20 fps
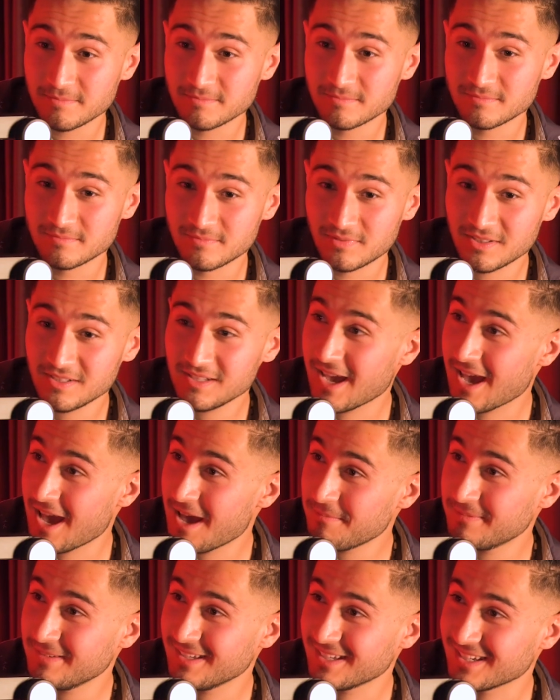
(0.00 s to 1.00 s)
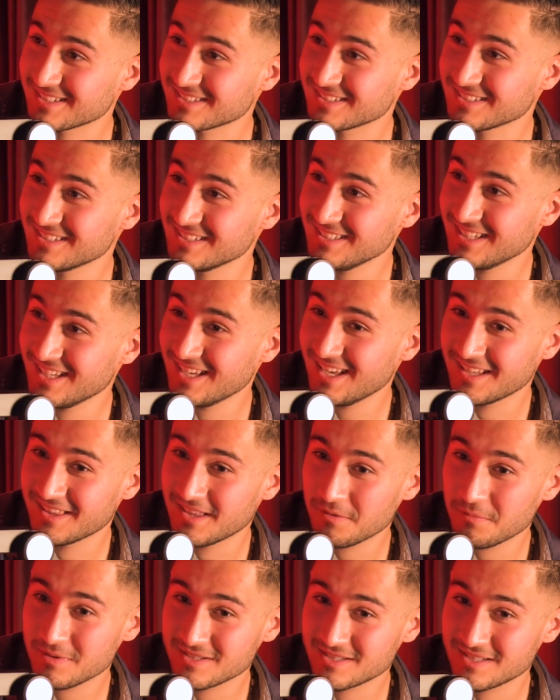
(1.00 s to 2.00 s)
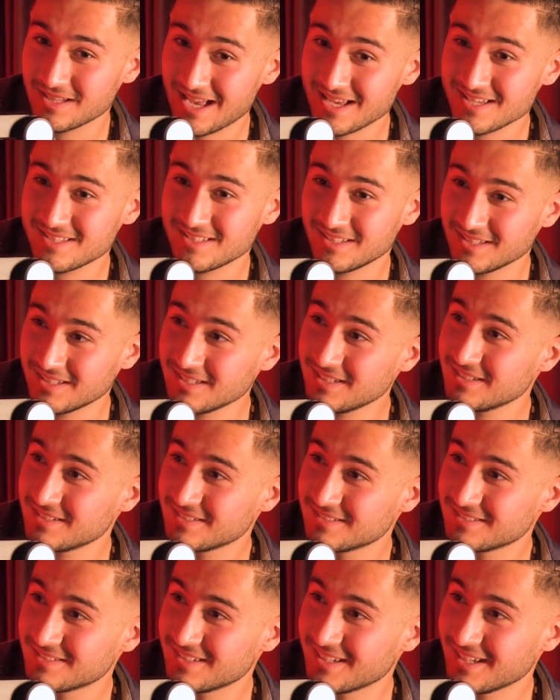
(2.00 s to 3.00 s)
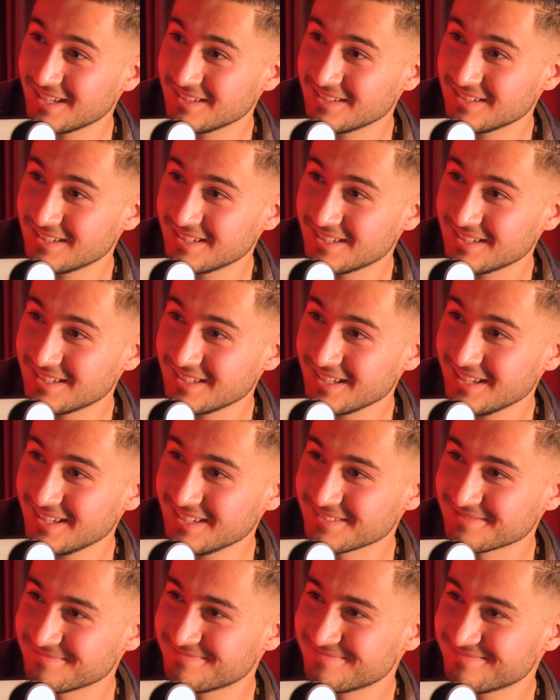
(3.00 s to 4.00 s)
I'm really happy actually. Yeah, that was last year, and yeah,